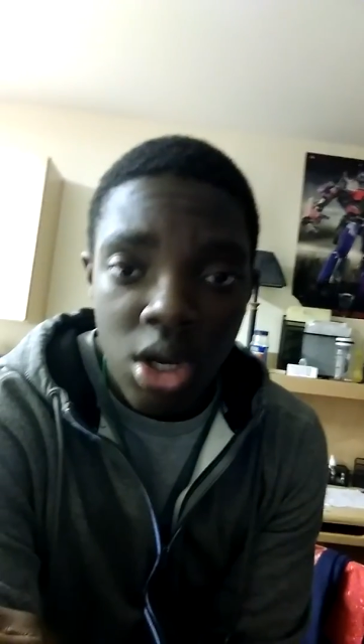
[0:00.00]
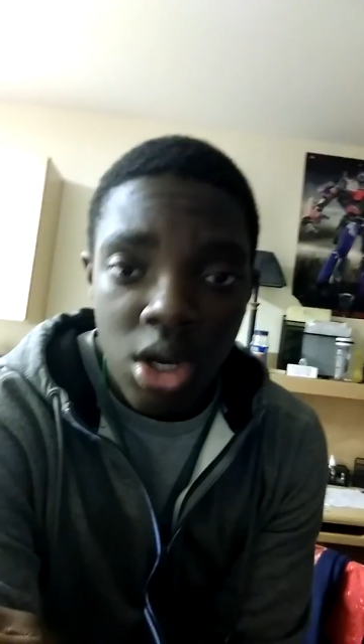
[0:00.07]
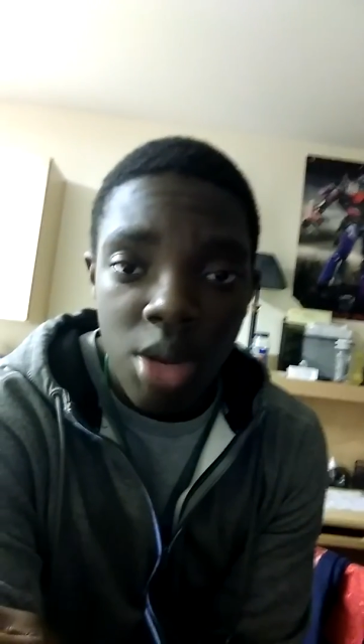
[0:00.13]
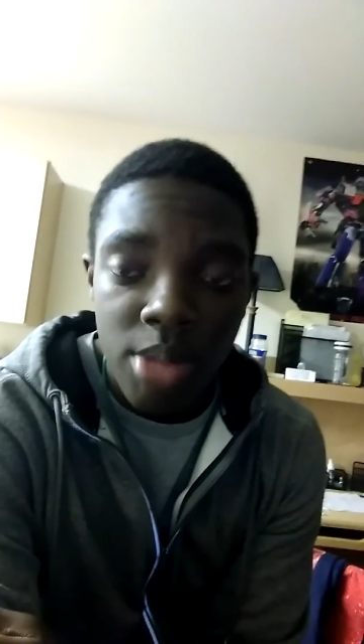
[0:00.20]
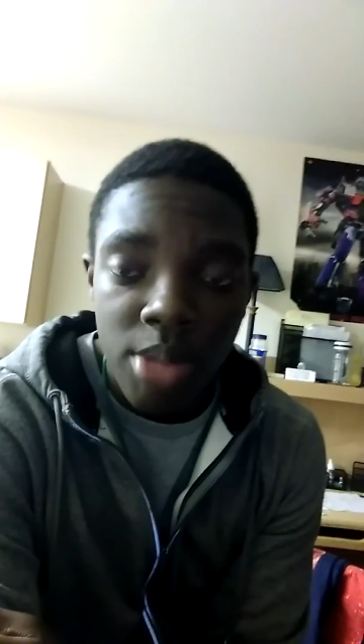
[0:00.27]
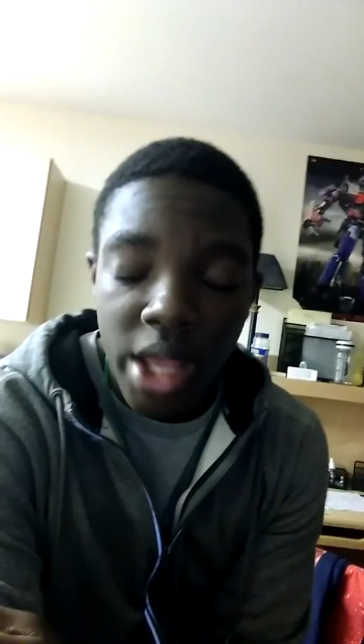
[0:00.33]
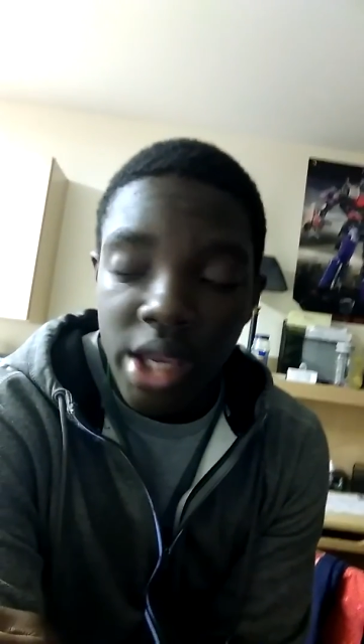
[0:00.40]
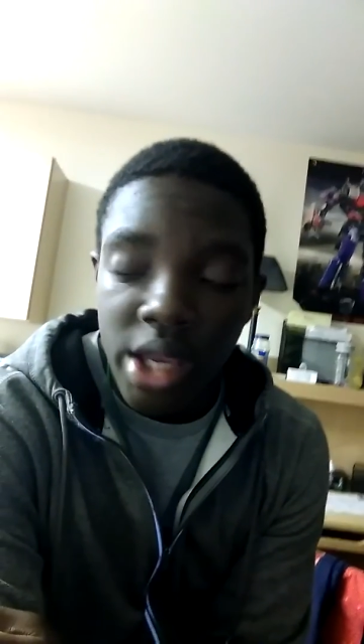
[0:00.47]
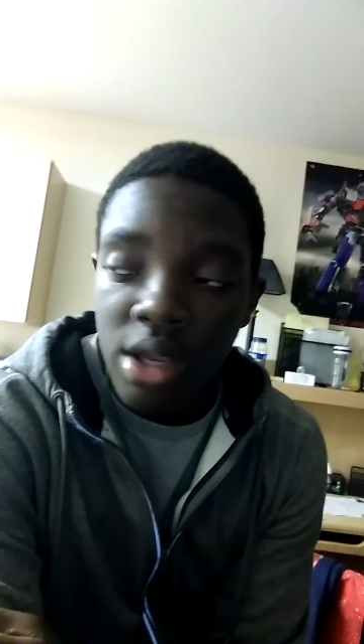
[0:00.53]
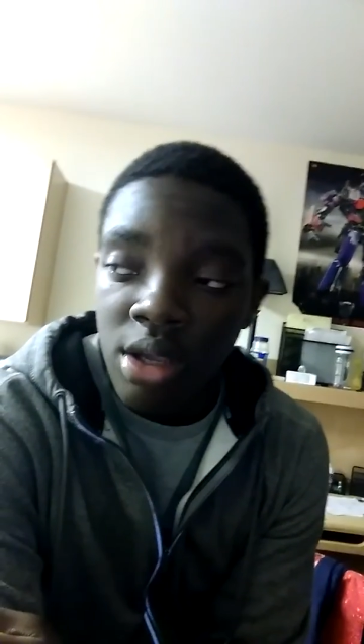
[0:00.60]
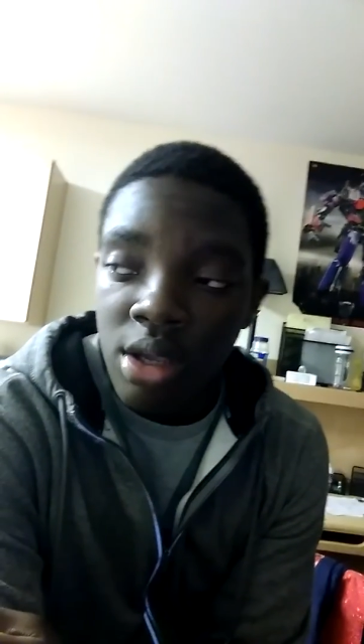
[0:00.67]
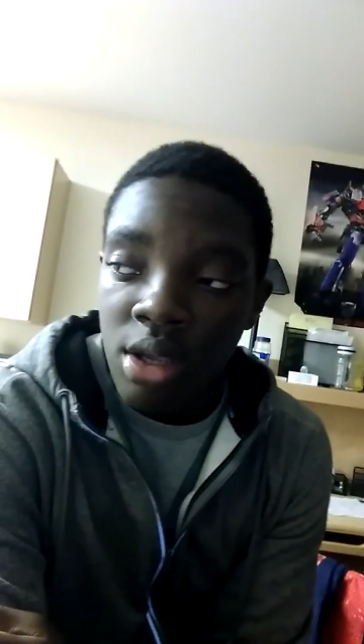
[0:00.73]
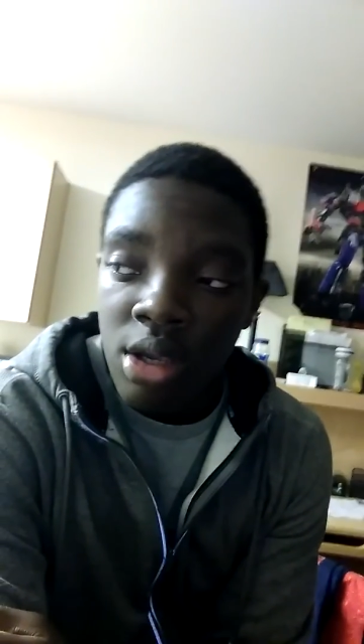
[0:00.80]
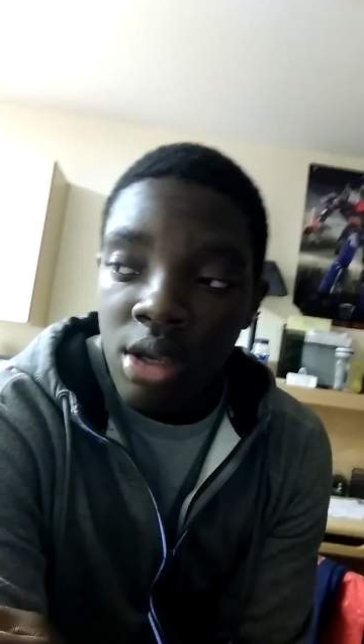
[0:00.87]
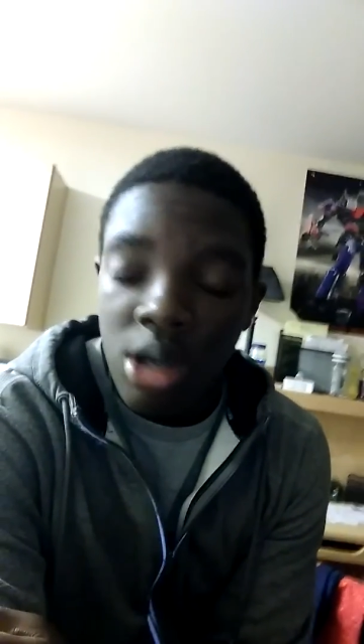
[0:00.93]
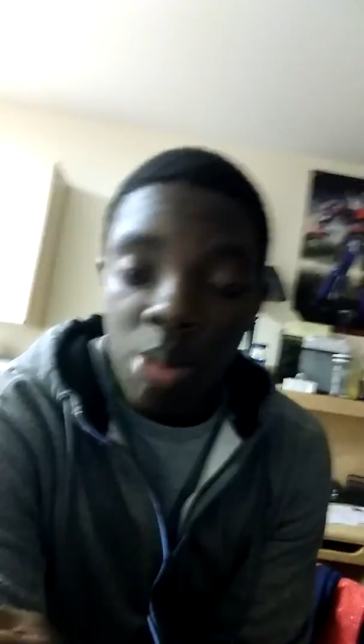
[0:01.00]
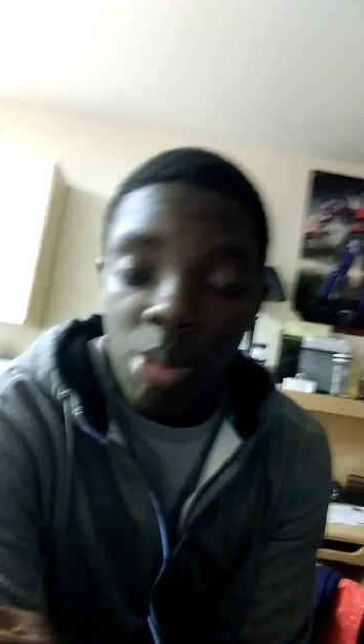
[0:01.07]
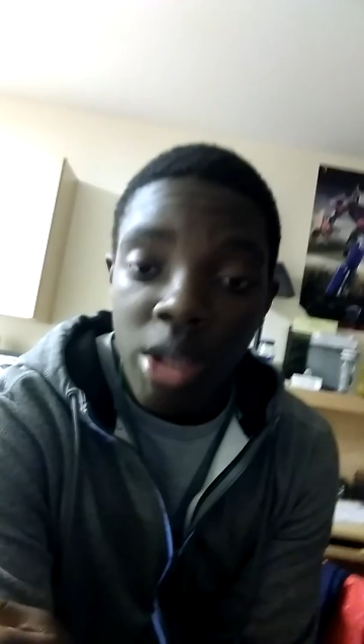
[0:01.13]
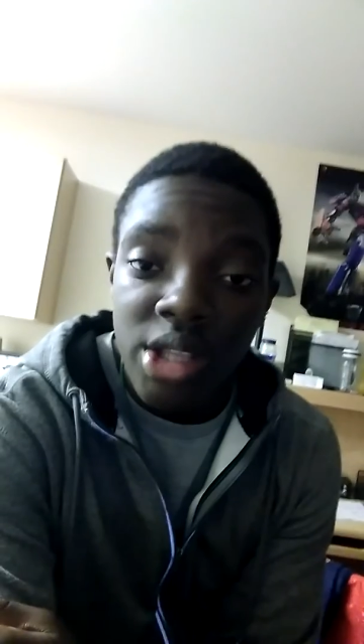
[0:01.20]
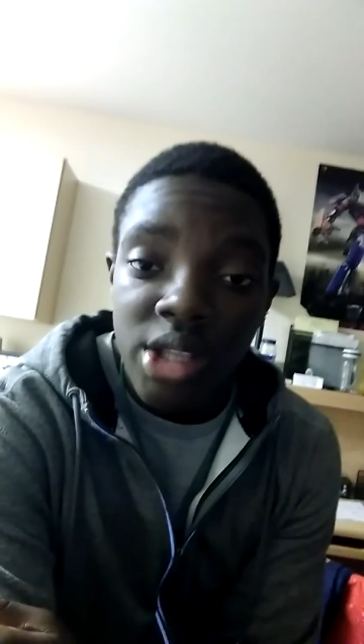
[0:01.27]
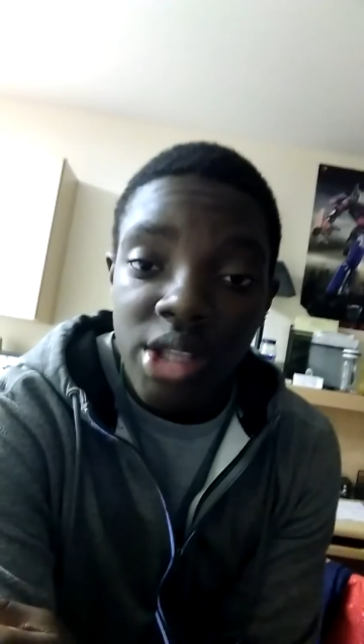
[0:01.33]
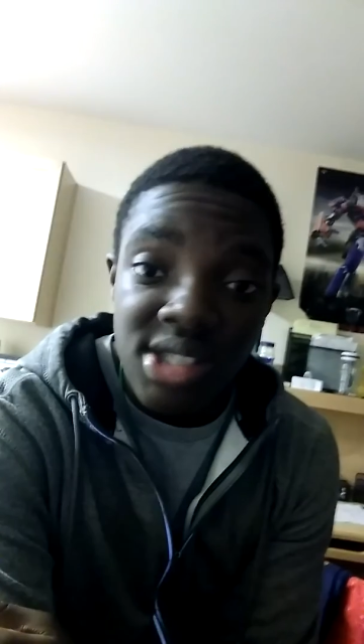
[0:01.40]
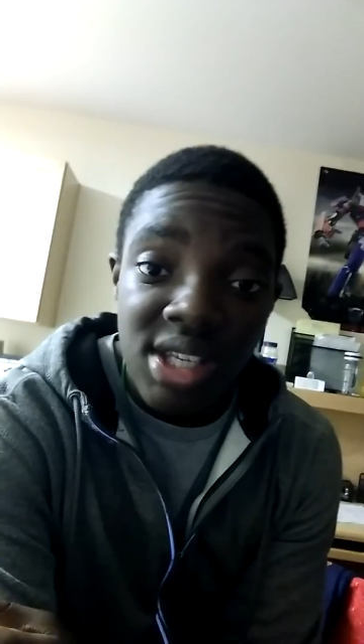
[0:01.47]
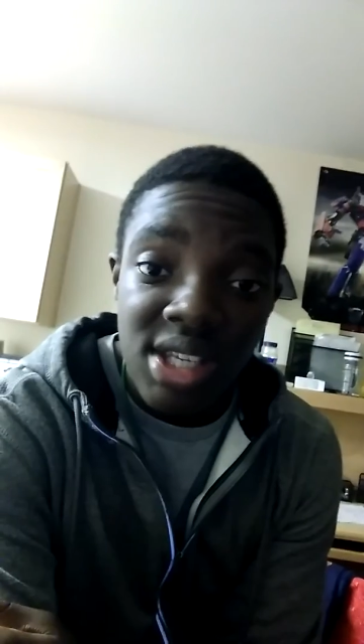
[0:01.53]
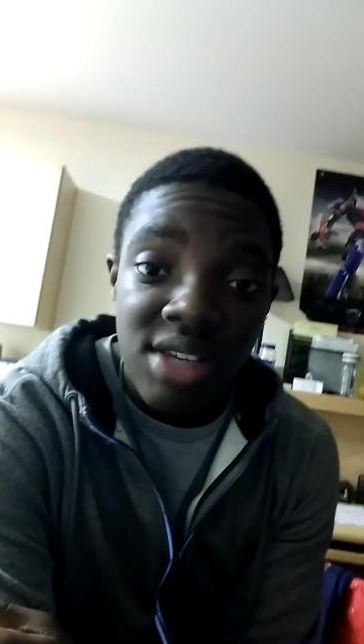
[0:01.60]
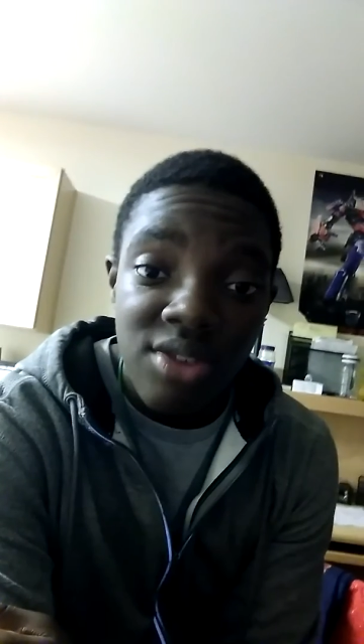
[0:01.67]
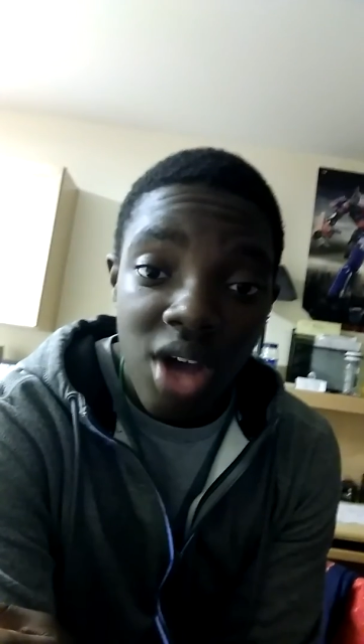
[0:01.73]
I'm like the Steve